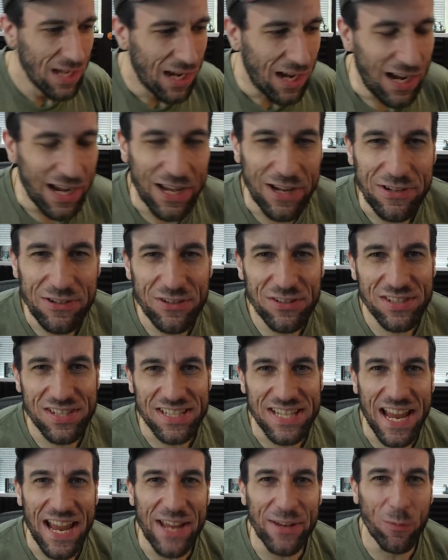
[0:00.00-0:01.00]
I
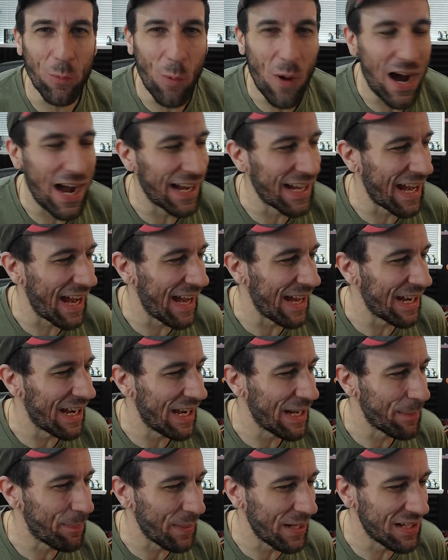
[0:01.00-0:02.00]
understand why
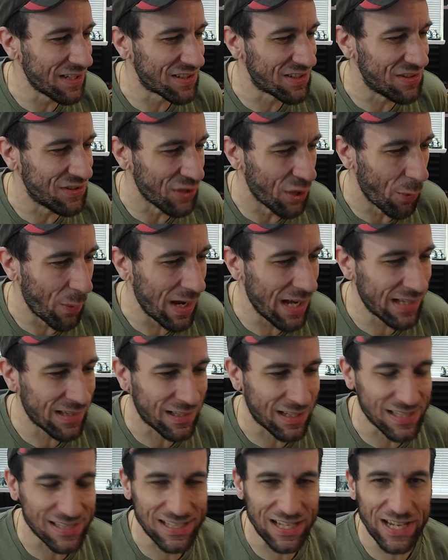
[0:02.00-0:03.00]
AIBs do it,
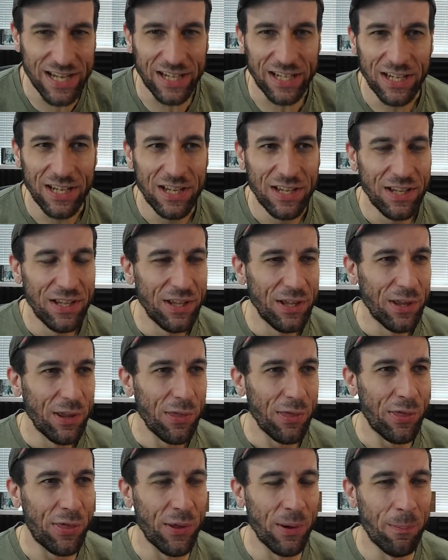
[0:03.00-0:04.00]
because like
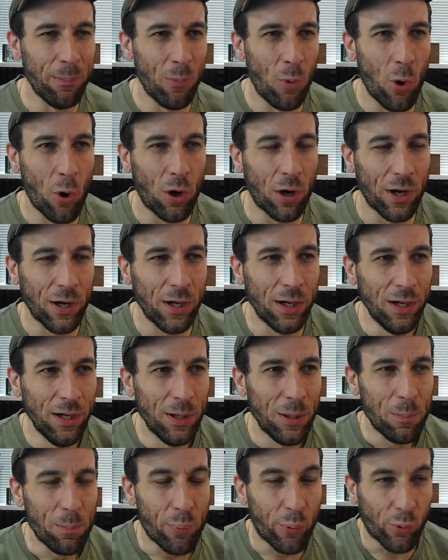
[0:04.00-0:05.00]
the more
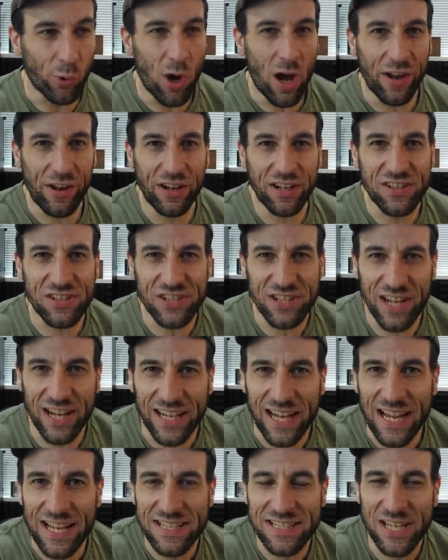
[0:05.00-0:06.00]
products you
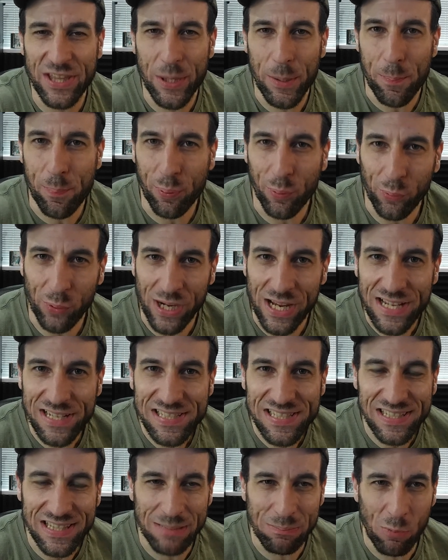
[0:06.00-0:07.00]
get to the
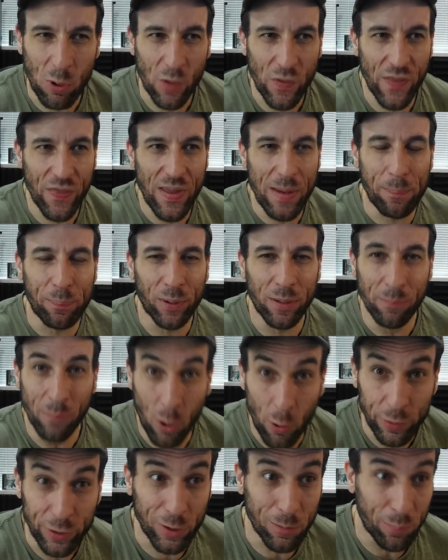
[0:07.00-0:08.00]
press, the more that they
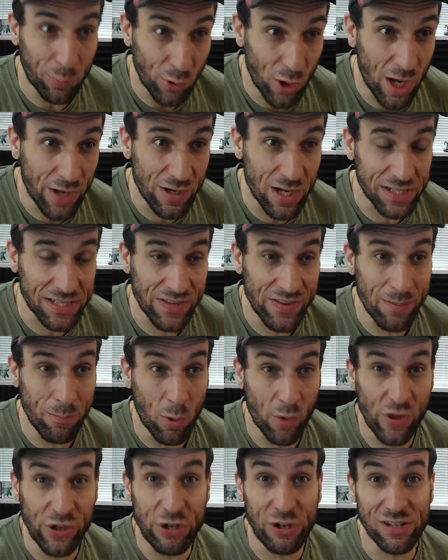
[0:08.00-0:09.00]
promote your product and the
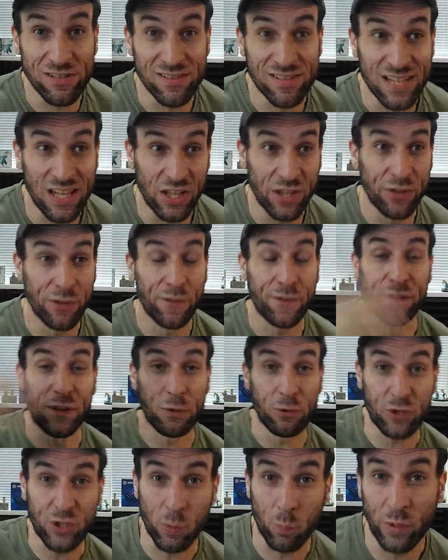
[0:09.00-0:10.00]
more that you can sell in the
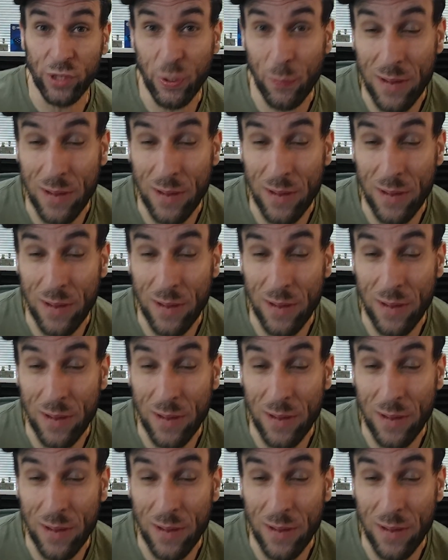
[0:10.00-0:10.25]
future when you